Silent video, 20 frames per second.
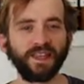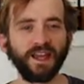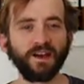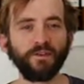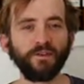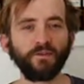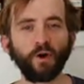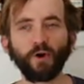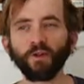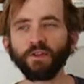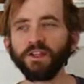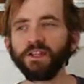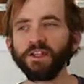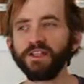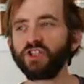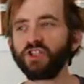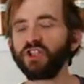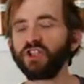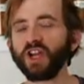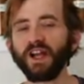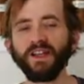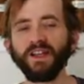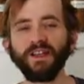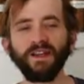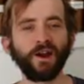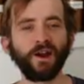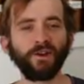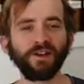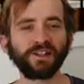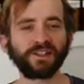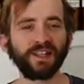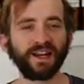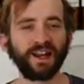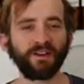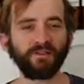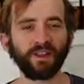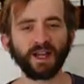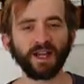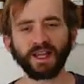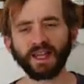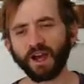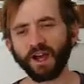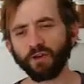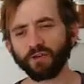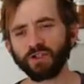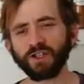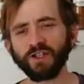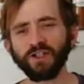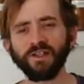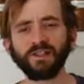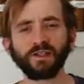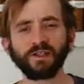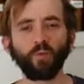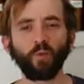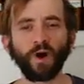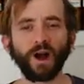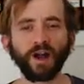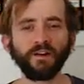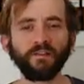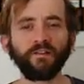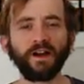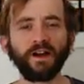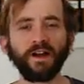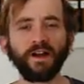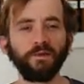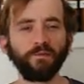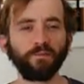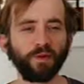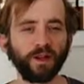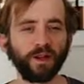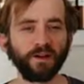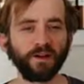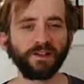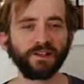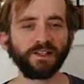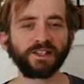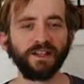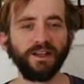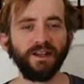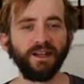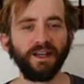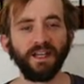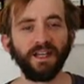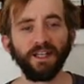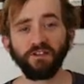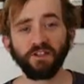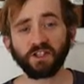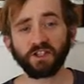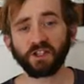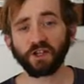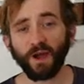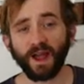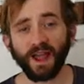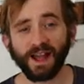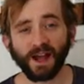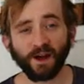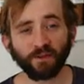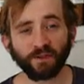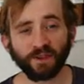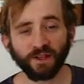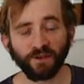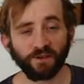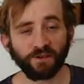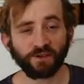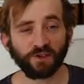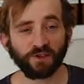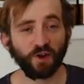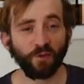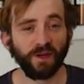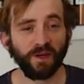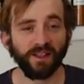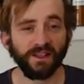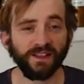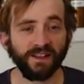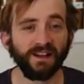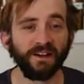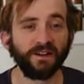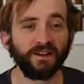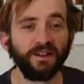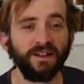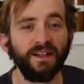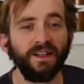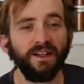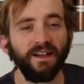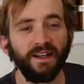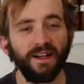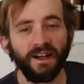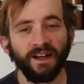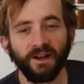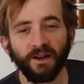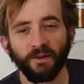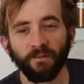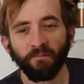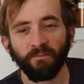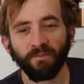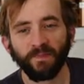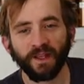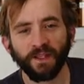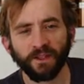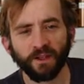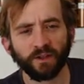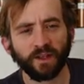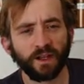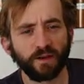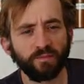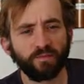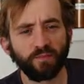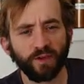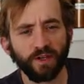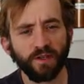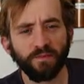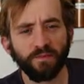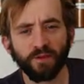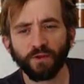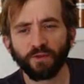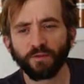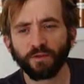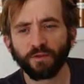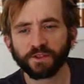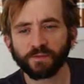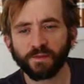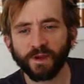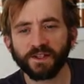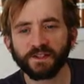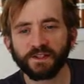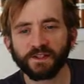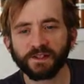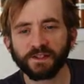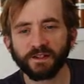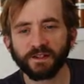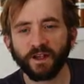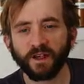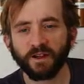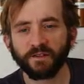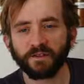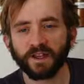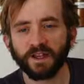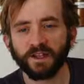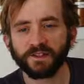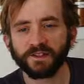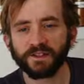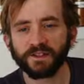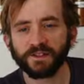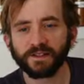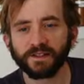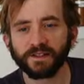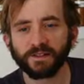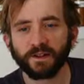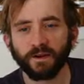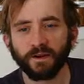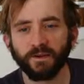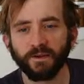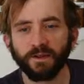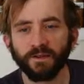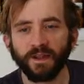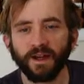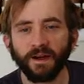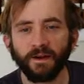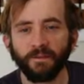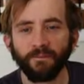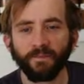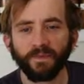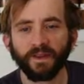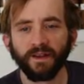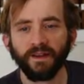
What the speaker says: they have all these giant areas that have like couches and Wi-Fi and plugs. And you can just go hang out there and there's nobody there. And they're like pretty beautiful spaces in a lot of cases. So I would do that.